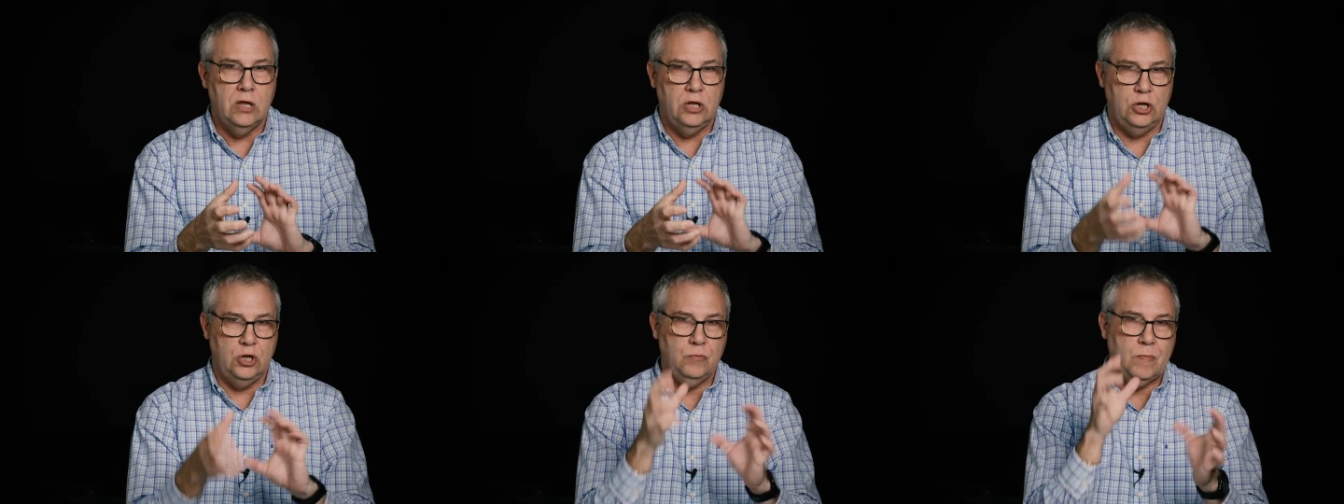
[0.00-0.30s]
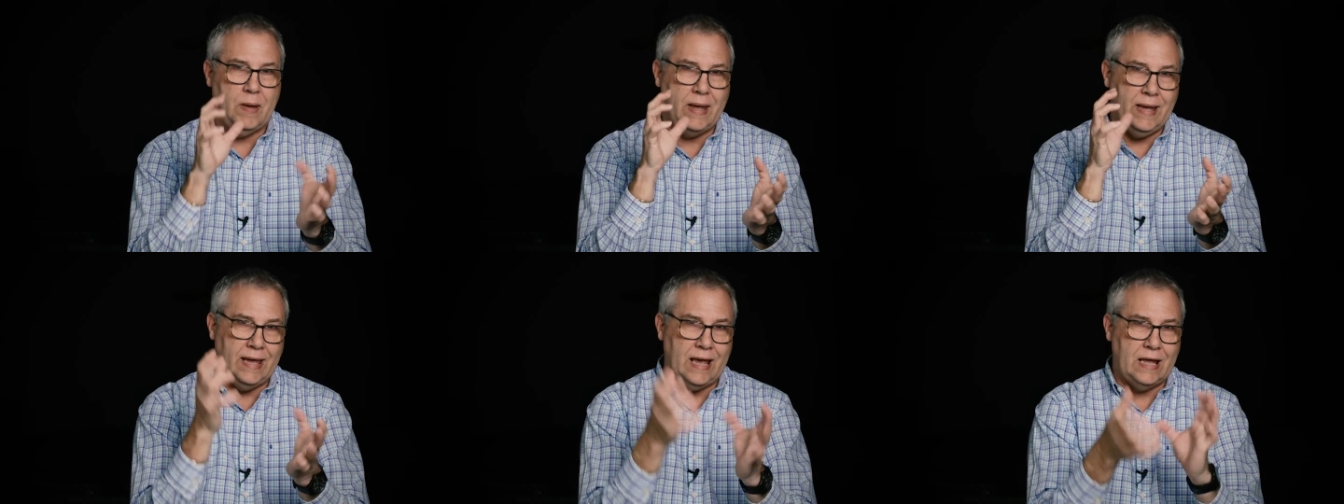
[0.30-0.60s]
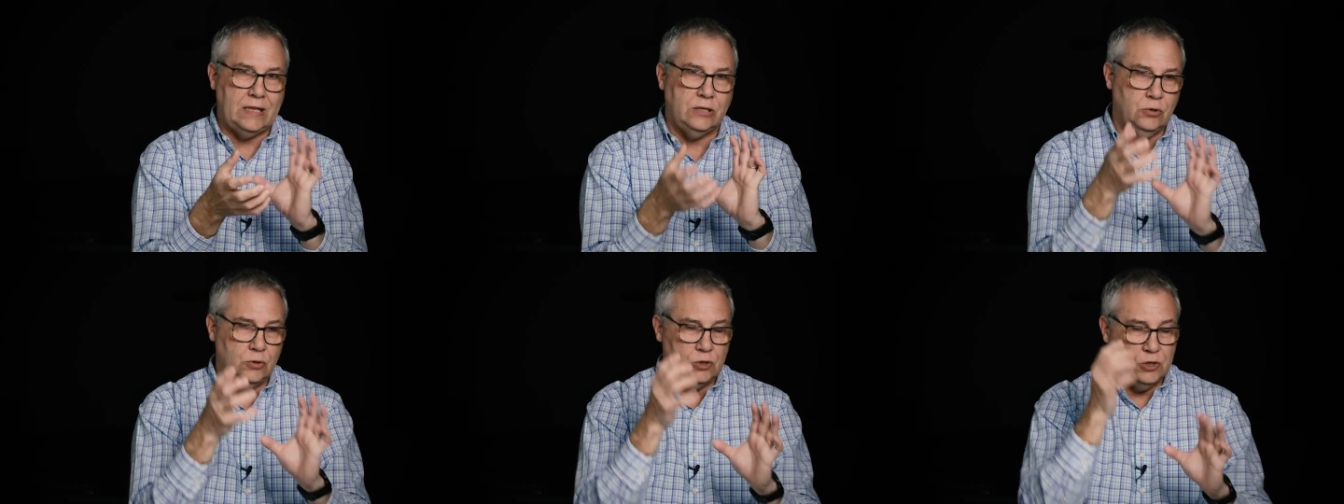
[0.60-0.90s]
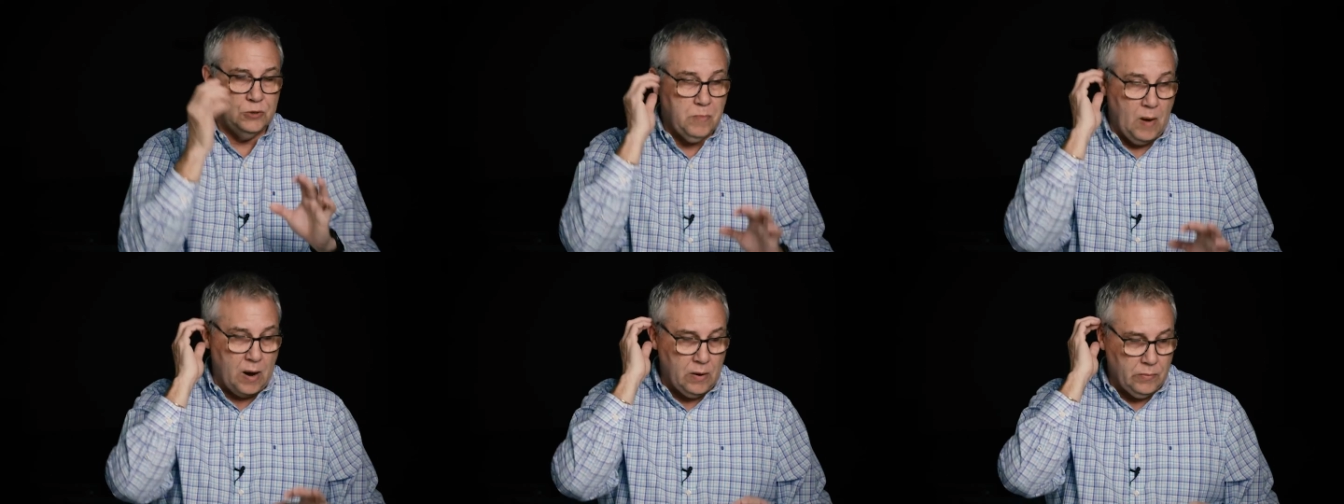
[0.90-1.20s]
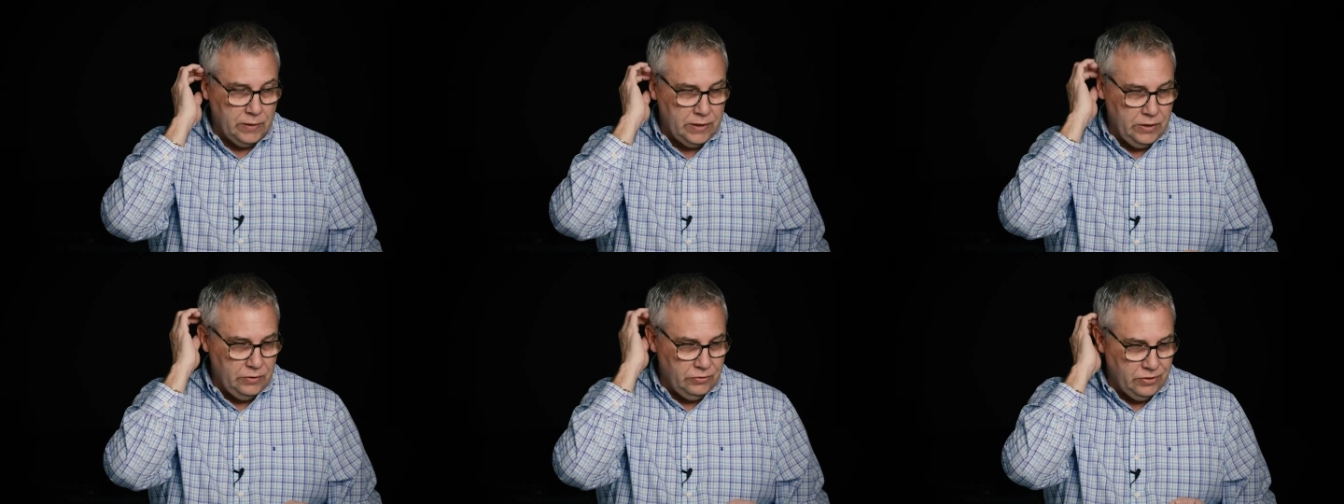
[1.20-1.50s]
you may get to a spot
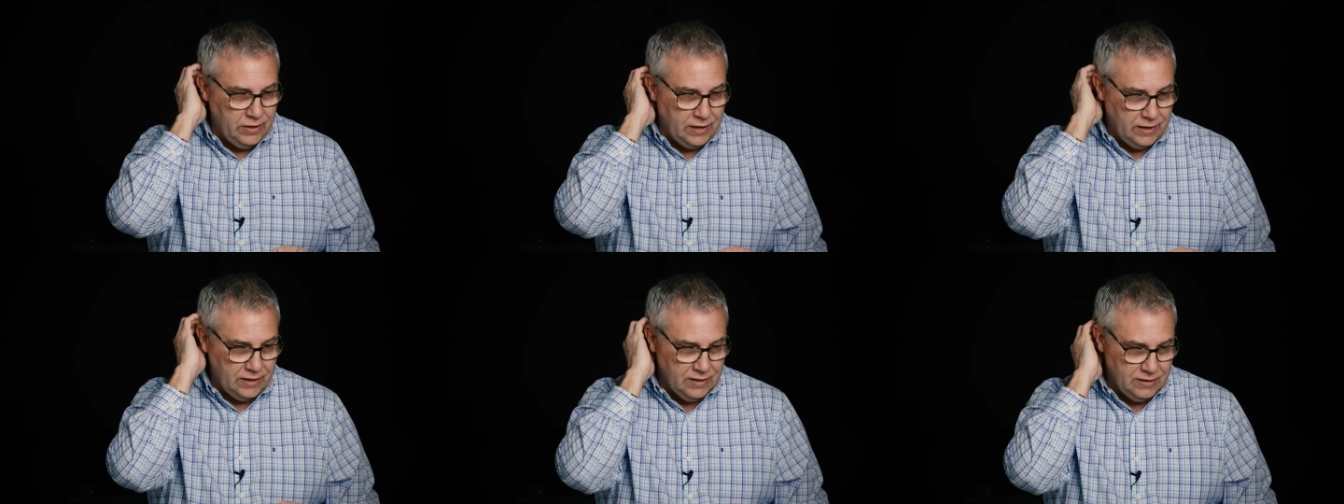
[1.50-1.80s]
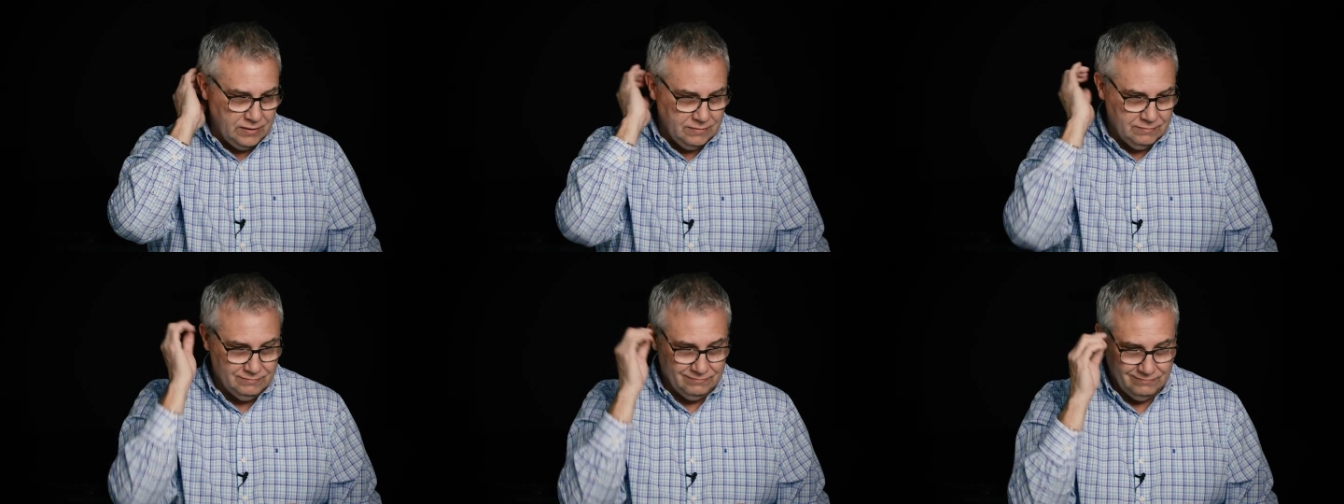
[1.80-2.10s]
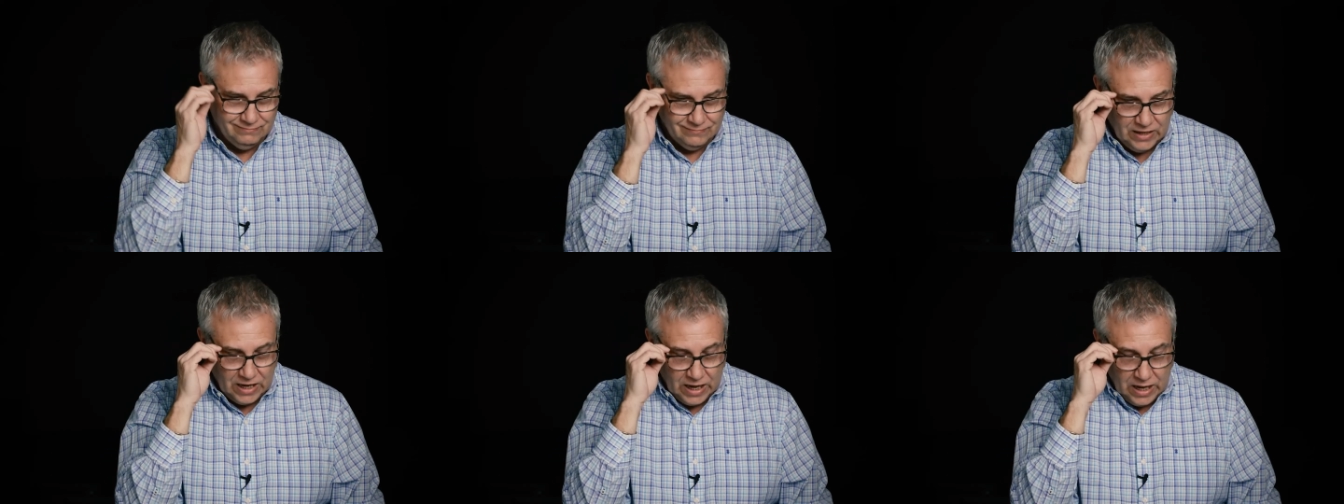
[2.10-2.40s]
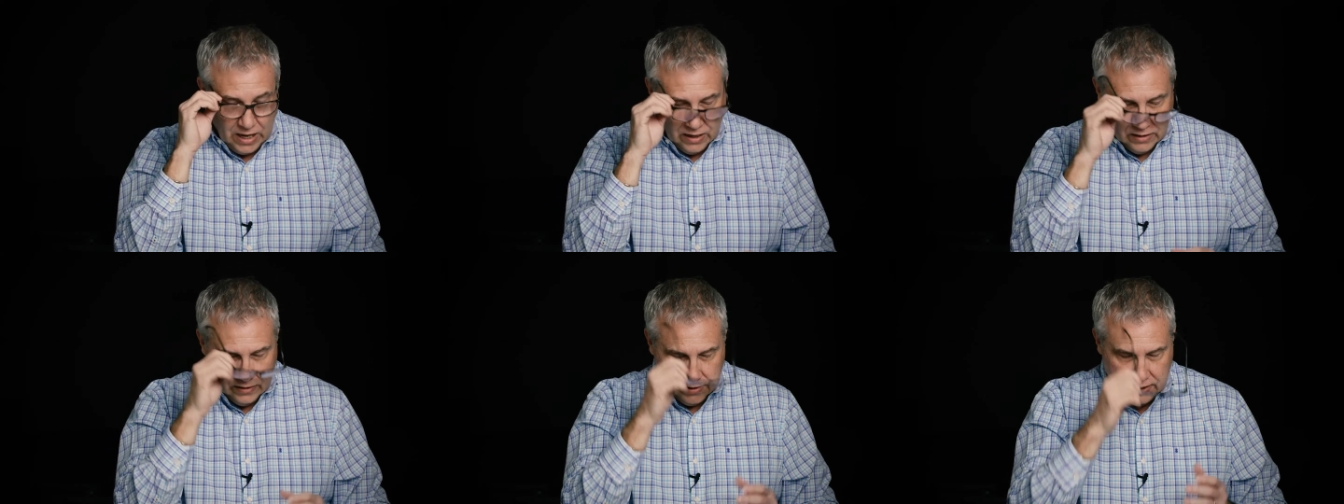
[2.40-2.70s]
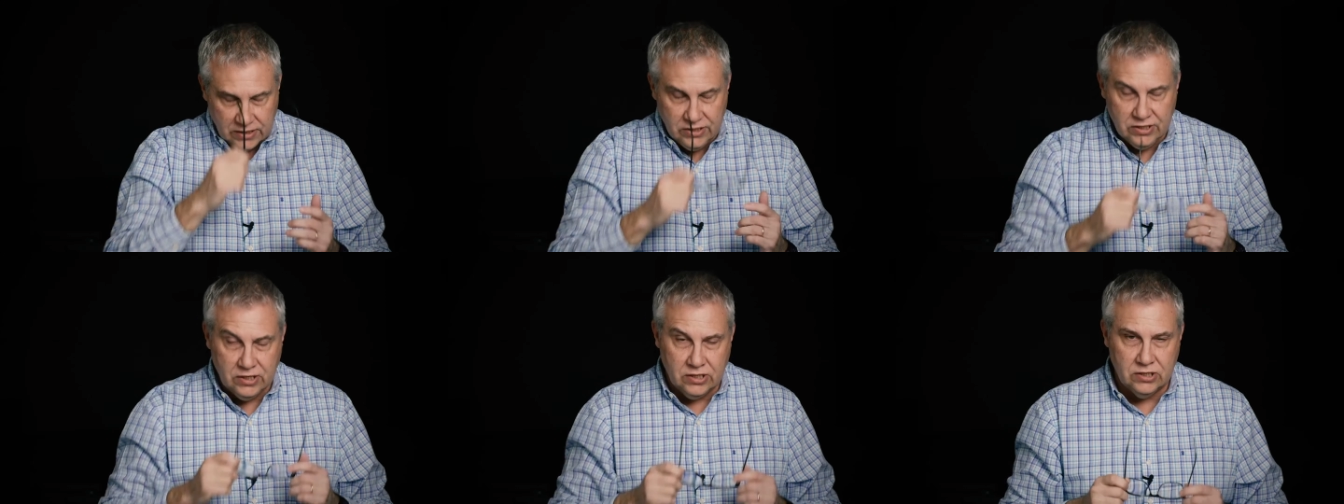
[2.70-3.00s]
where you think,
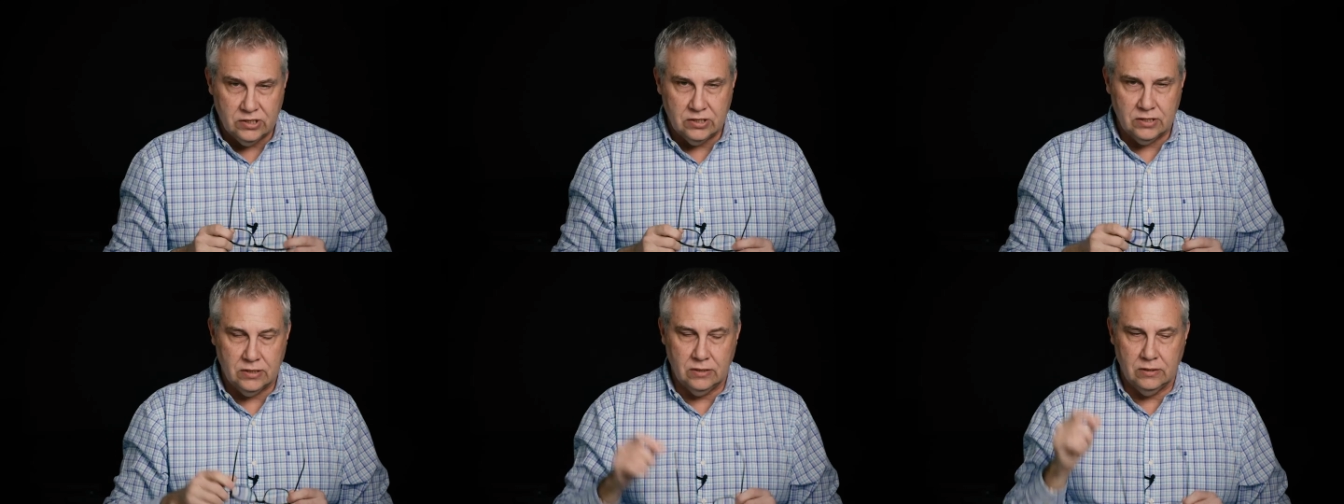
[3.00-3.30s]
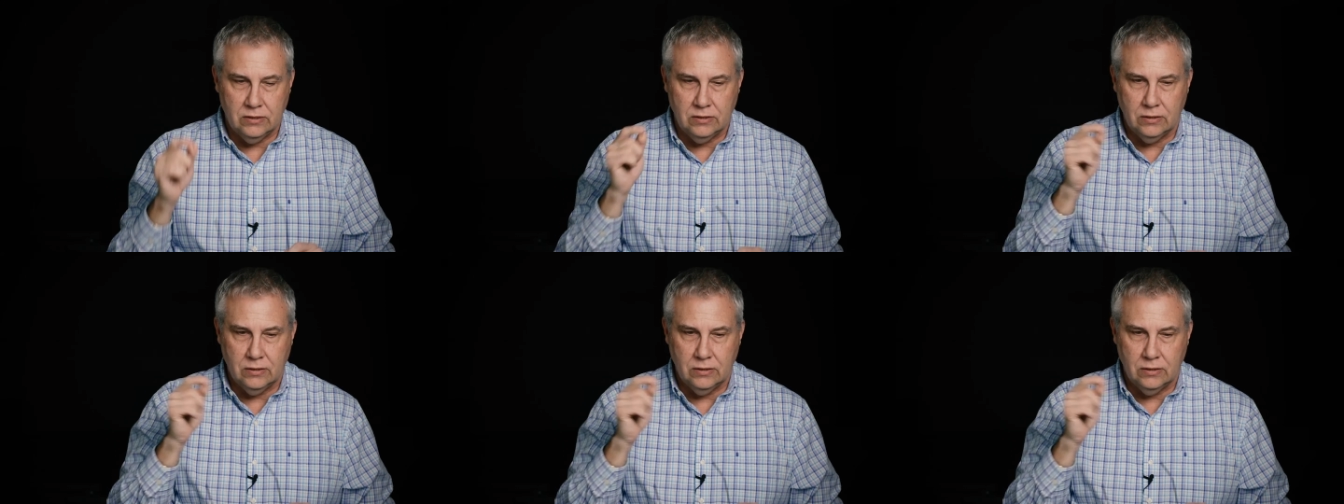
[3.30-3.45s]
this is